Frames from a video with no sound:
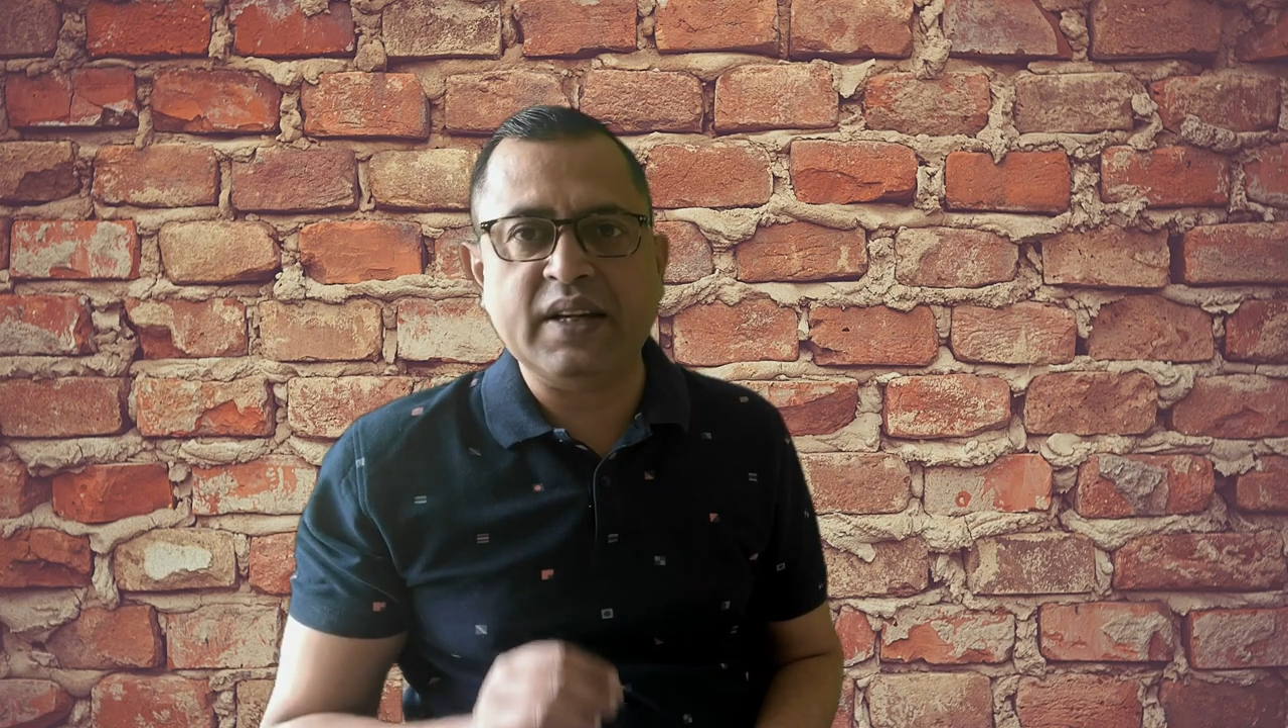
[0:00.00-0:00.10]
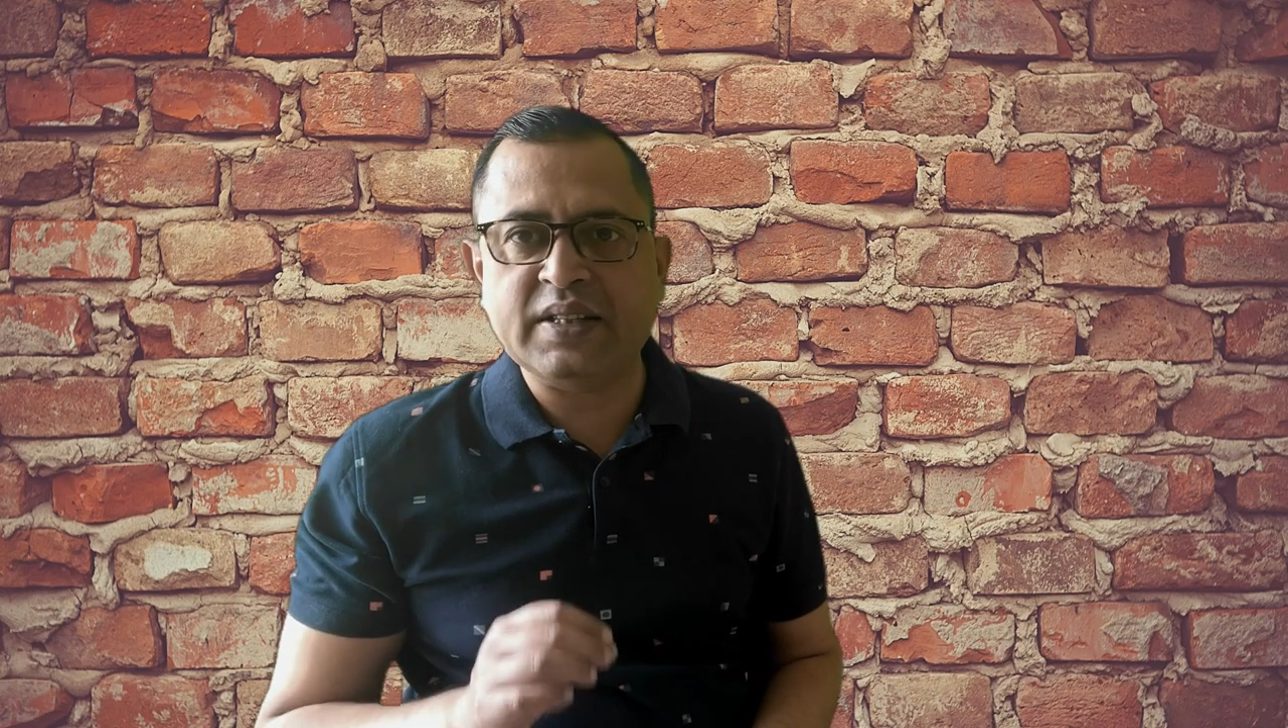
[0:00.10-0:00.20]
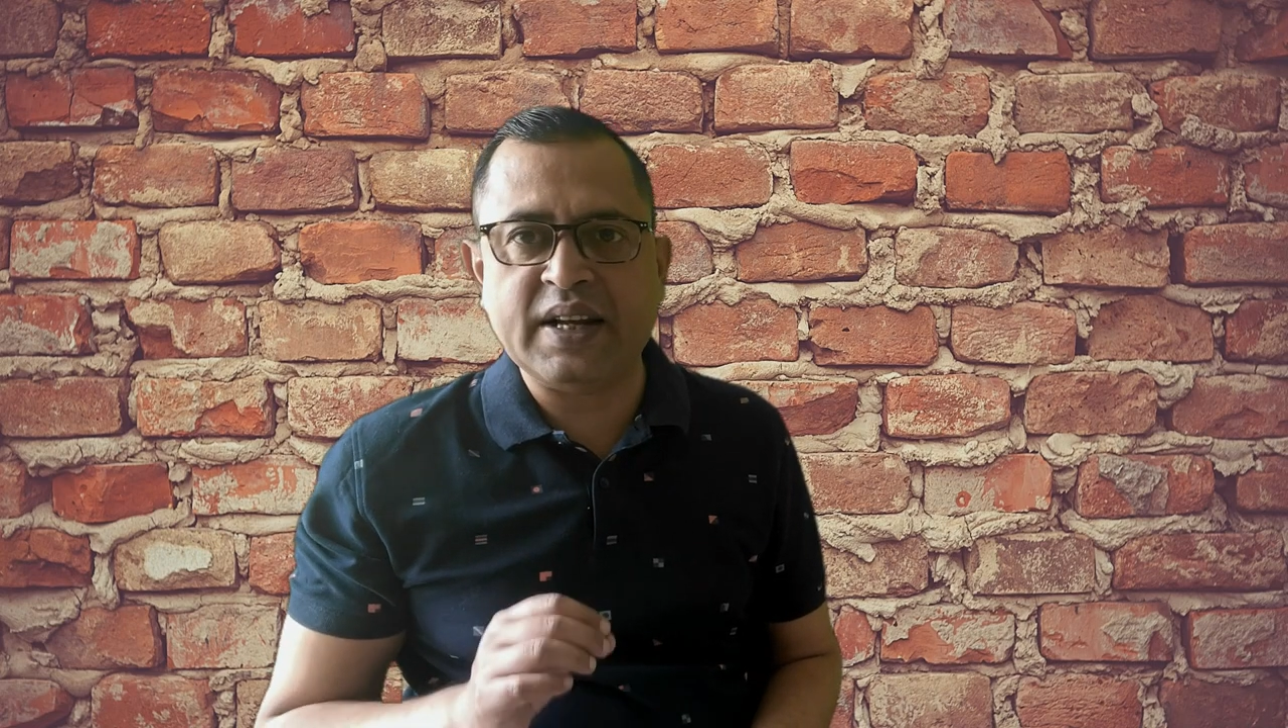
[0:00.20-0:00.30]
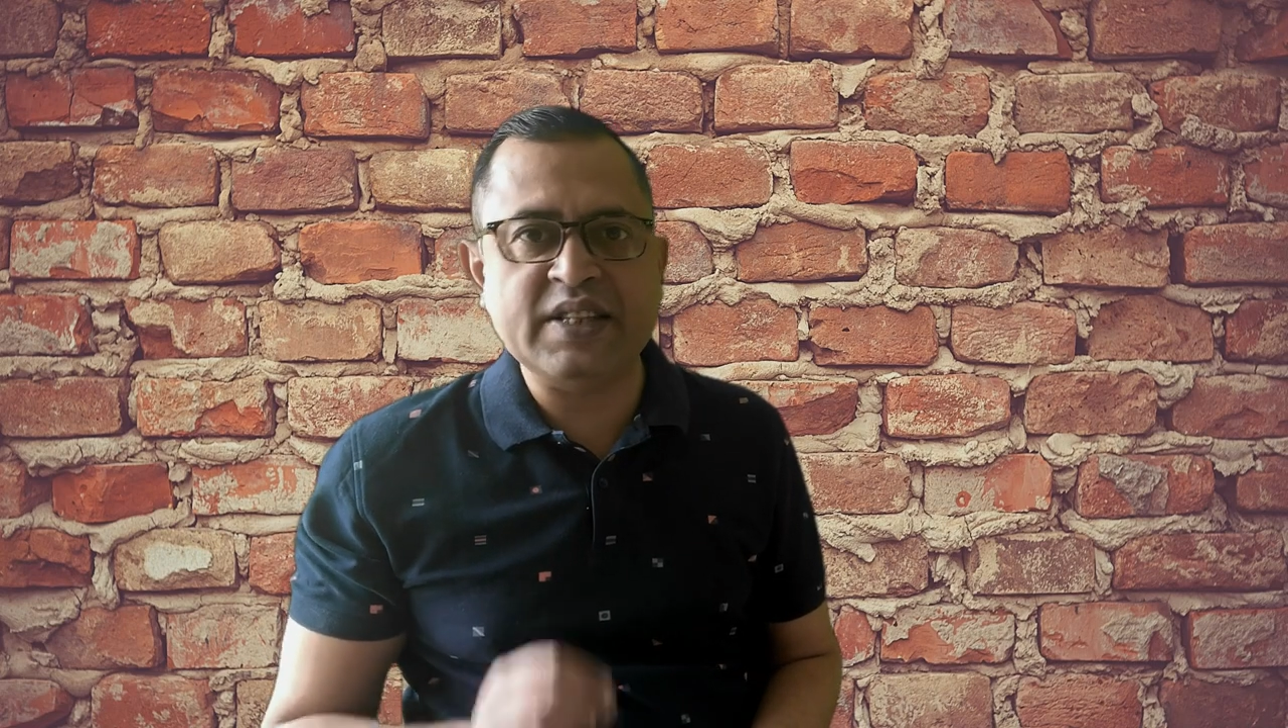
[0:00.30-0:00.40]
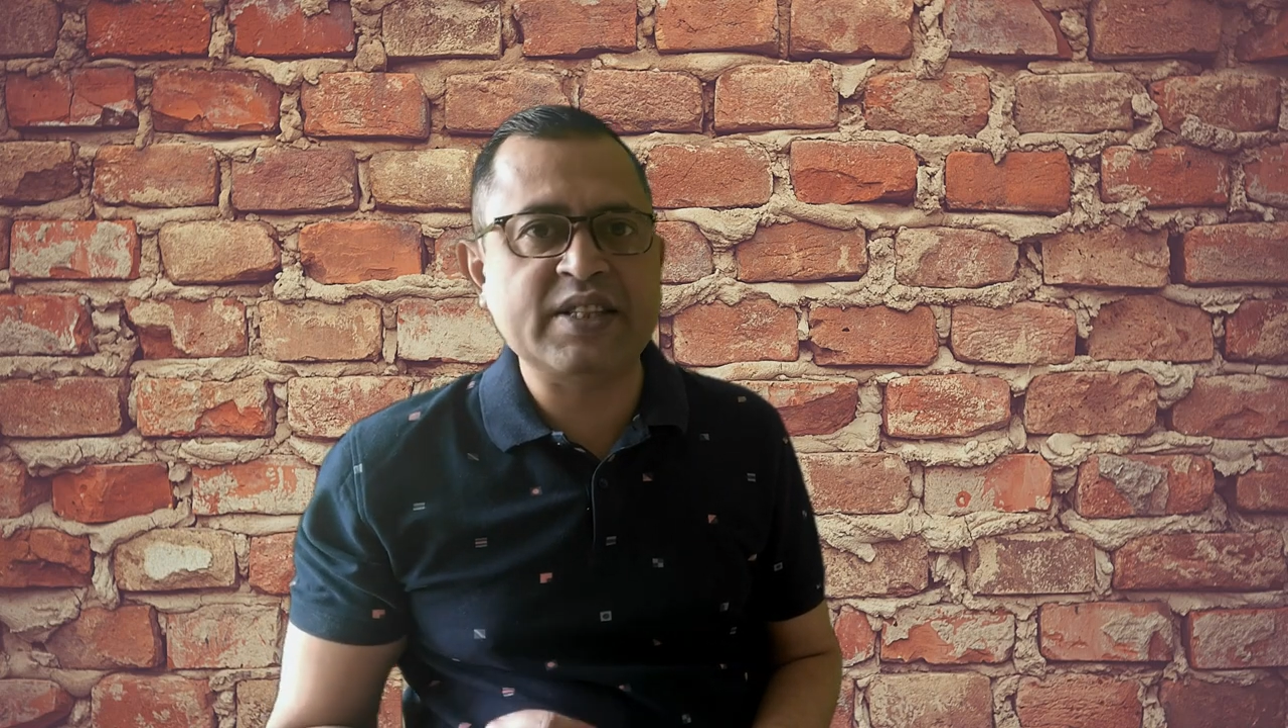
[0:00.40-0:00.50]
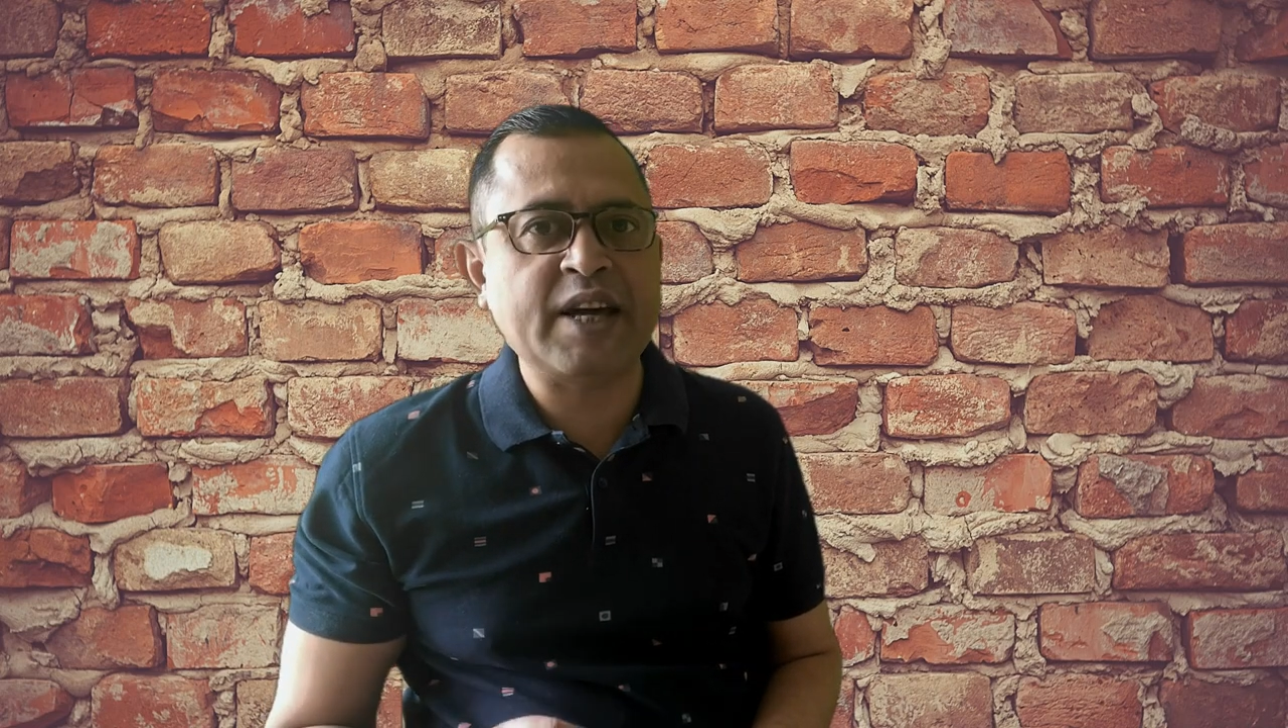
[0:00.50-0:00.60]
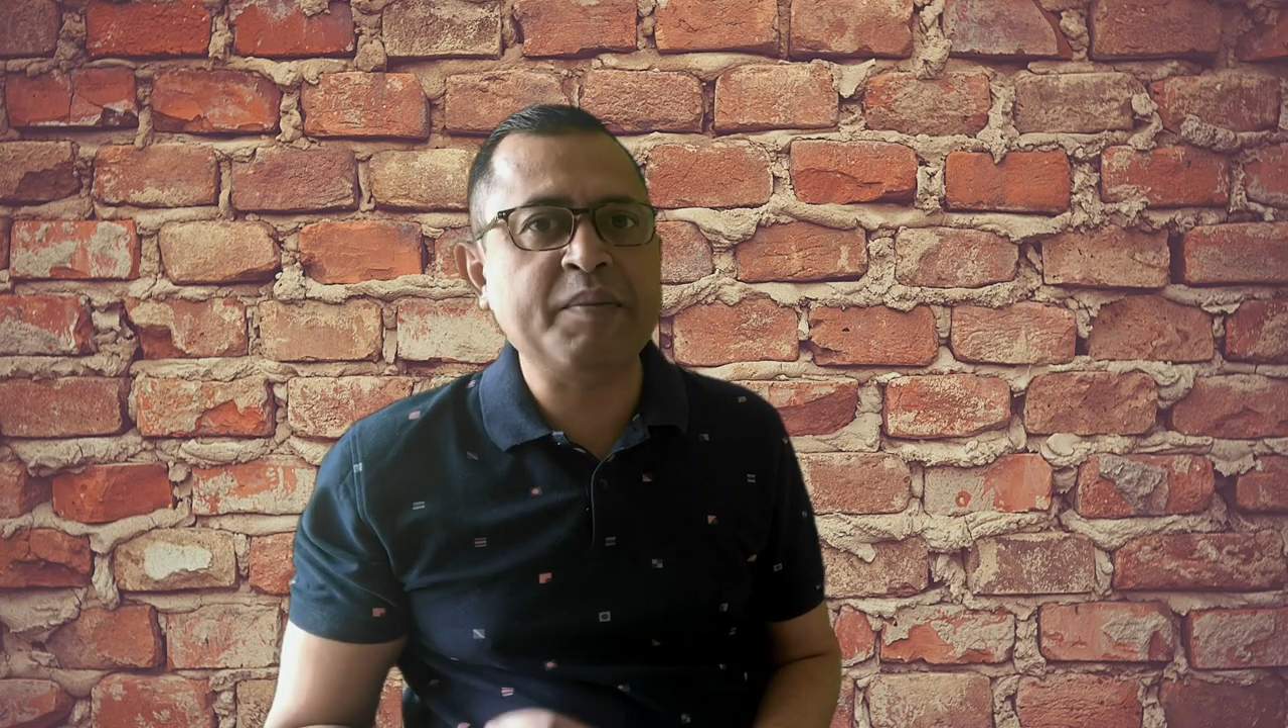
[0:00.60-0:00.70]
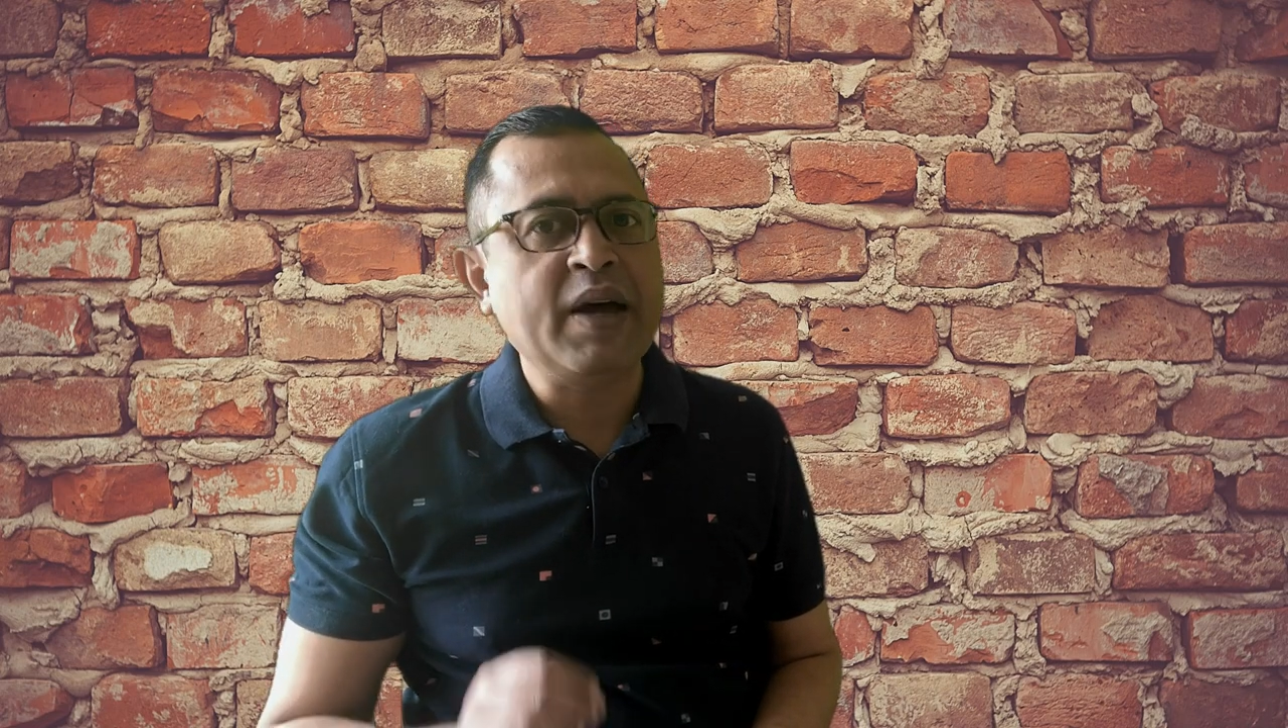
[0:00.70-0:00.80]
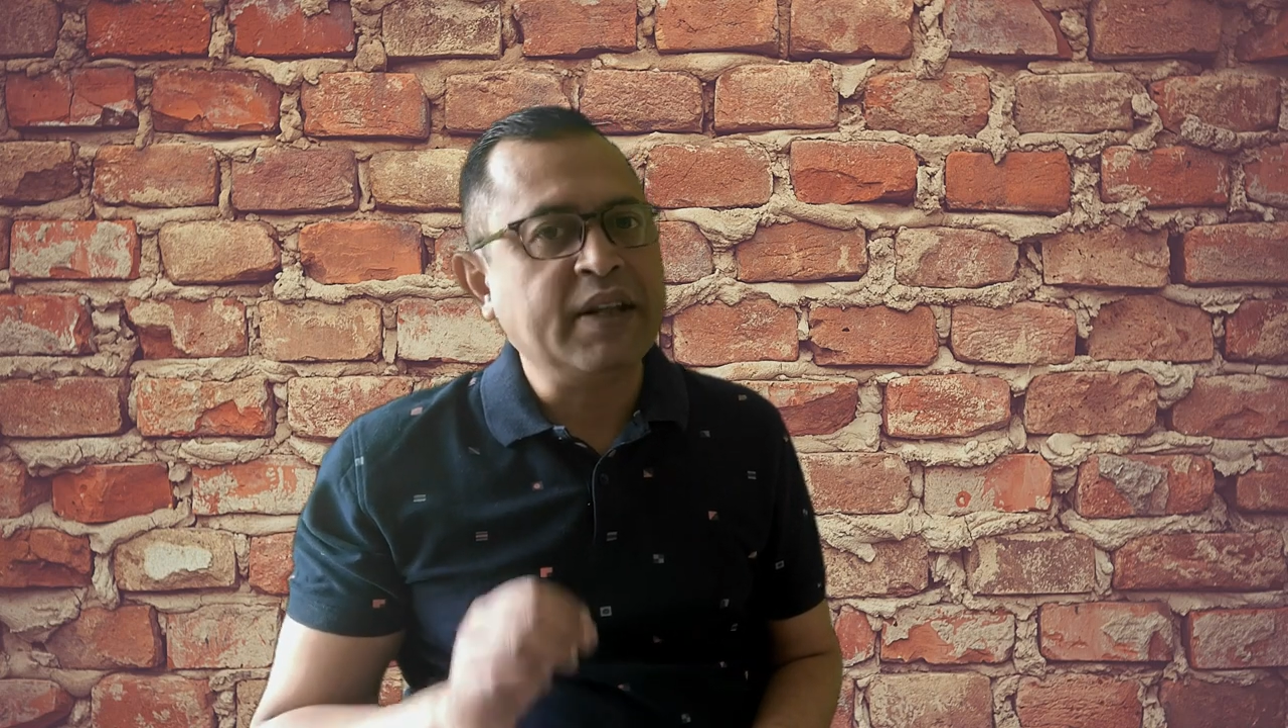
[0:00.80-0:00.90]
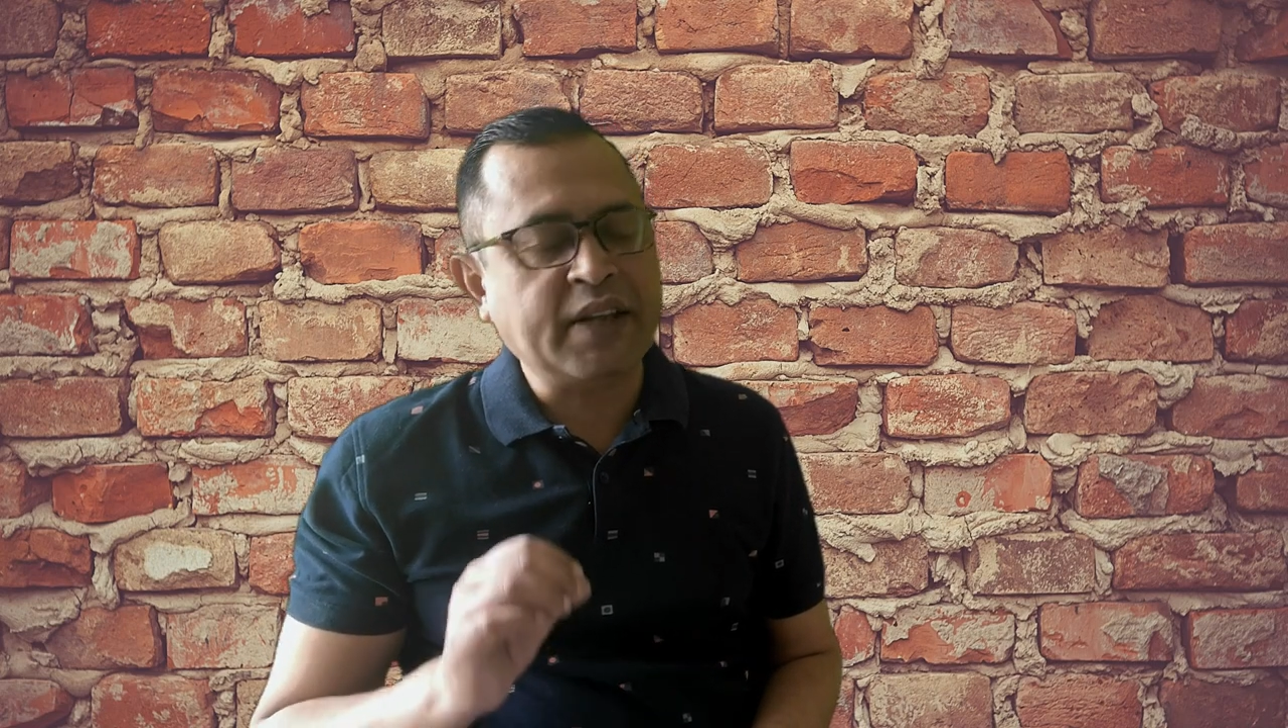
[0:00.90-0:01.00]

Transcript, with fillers: is an enzyme